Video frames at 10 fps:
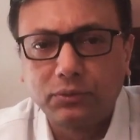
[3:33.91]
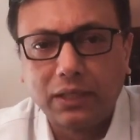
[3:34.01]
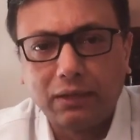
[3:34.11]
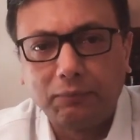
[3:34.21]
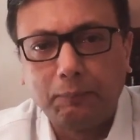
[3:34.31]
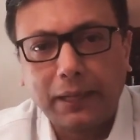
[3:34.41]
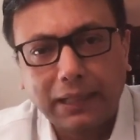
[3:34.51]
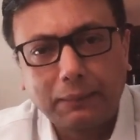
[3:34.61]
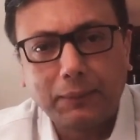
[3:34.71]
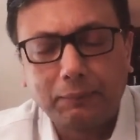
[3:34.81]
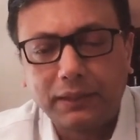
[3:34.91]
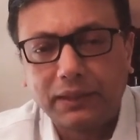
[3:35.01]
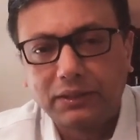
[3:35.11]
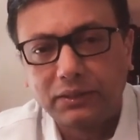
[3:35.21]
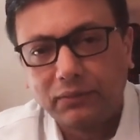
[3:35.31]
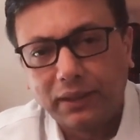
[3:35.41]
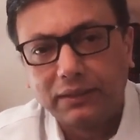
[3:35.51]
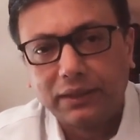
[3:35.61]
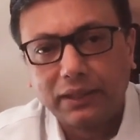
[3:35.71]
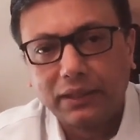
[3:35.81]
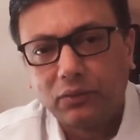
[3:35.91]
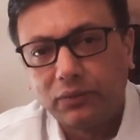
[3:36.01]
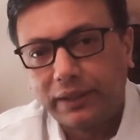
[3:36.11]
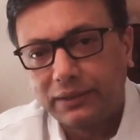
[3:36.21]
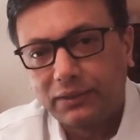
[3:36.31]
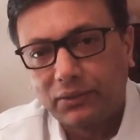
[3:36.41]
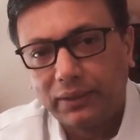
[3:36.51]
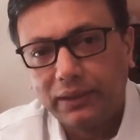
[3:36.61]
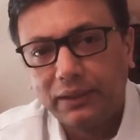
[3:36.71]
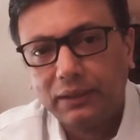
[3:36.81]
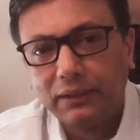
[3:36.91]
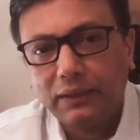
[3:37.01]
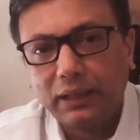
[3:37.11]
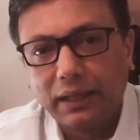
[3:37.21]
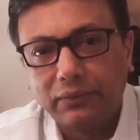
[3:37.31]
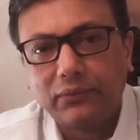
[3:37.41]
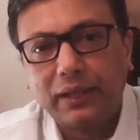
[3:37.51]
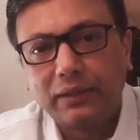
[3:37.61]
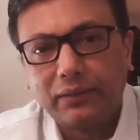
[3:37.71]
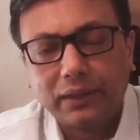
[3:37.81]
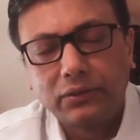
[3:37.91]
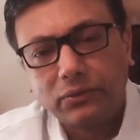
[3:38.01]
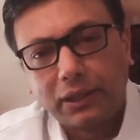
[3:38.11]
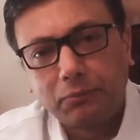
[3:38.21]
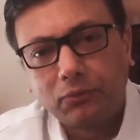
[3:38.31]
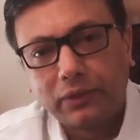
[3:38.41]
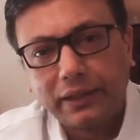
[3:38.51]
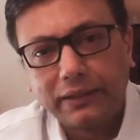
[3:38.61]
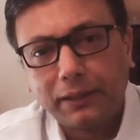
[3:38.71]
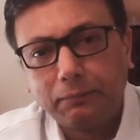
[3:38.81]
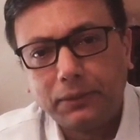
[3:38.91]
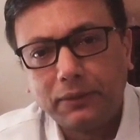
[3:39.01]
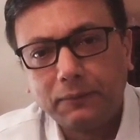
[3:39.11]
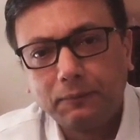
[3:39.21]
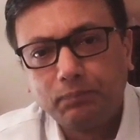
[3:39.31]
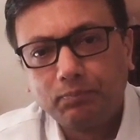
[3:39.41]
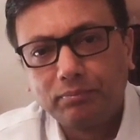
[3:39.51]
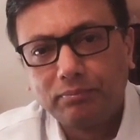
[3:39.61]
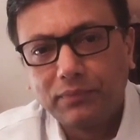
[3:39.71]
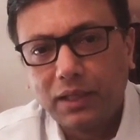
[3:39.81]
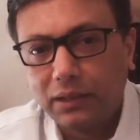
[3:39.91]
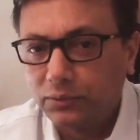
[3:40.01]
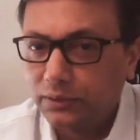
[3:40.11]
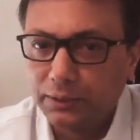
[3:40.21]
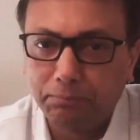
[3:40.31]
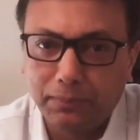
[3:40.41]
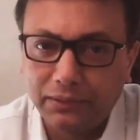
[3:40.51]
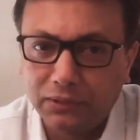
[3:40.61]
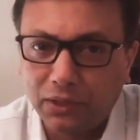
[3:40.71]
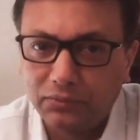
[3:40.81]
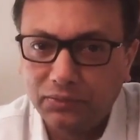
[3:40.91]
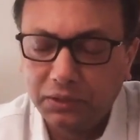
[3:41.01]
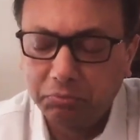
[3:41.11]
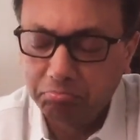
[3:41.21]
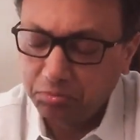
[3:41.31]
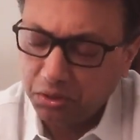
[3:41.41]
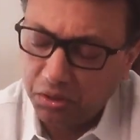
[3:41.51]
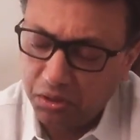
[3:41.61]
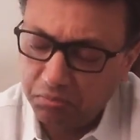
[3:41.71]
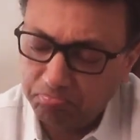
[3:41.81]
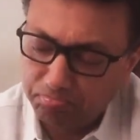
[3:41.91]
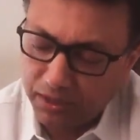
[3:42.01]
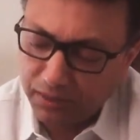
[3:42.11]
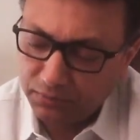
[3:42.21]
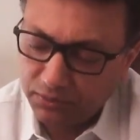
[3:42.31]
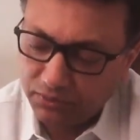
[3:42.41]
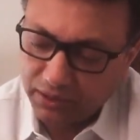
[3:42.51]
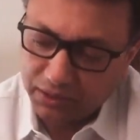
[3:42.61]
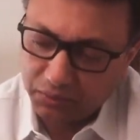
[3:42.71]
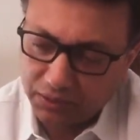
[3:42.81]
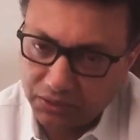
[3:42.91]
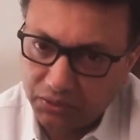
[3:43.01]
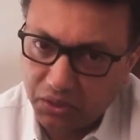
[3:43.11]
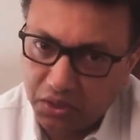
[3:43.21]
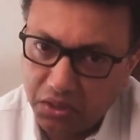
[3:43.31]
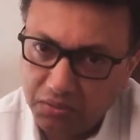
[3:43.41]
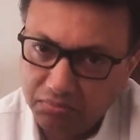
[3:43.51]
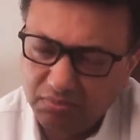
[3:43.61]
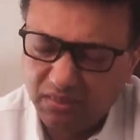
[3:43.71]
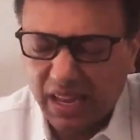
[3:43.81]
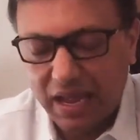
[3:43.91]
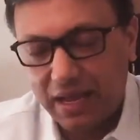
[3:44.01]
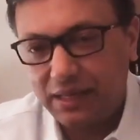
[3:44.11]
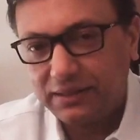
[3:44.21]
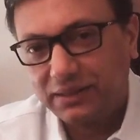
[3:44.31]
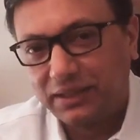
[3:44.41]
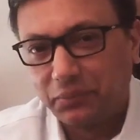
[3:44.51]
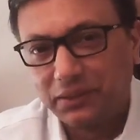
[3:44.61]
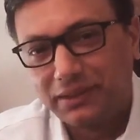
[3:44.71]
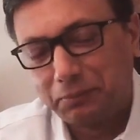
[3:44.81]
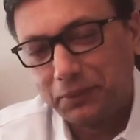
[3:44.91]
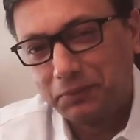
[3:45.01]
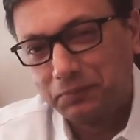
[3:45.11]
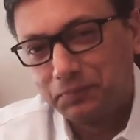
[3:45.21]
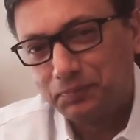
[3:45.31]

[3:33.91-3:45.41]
you could have a backup application write data over S3 and then read to tape over NDMP. I could sip my coffee or perhaps drink it with a straw. Nah, I'll just stay with sipping.